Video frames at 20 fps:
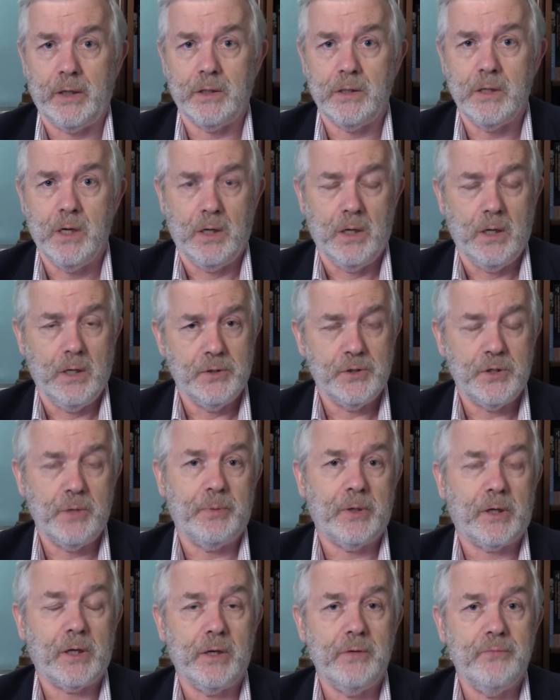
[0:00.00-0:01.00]
And
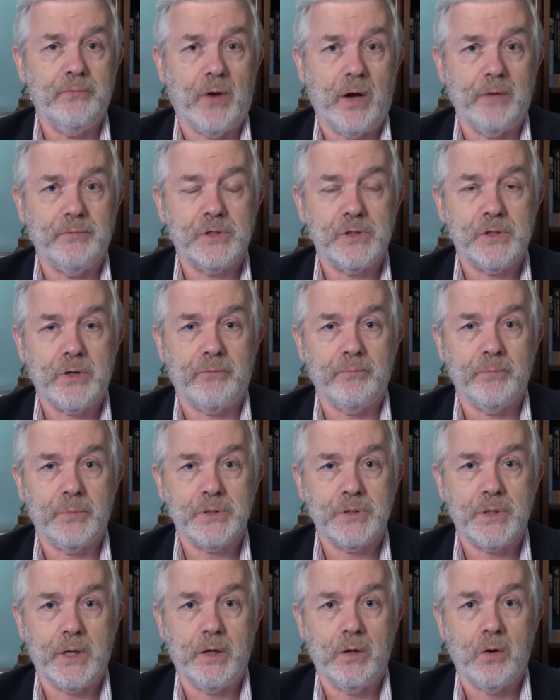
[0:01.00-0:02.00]
typically five to seven
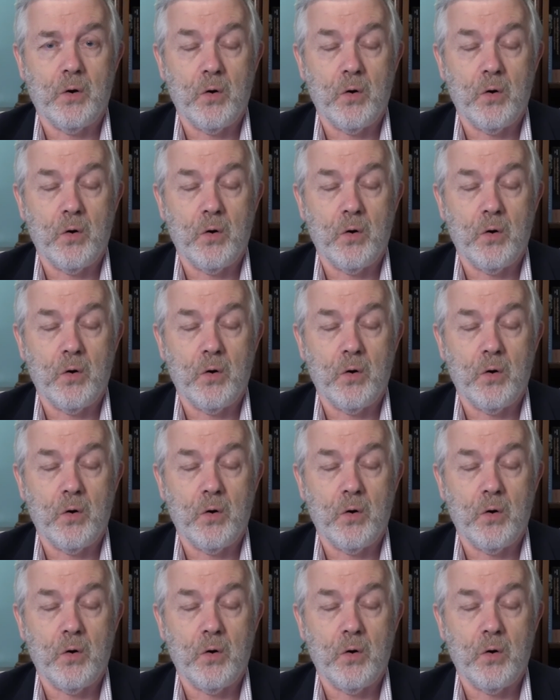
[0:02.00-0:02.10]
percent